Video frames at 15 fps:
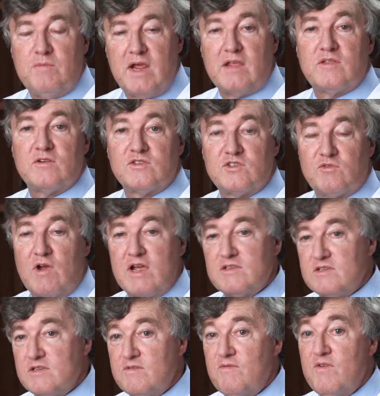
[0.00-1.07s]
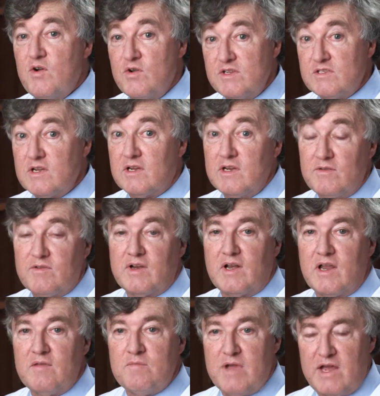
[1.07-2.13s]
make their psoriasis very
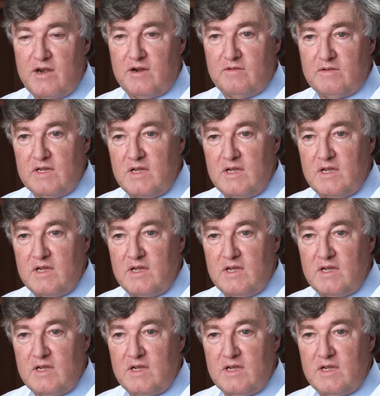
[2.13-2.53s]
significantly better.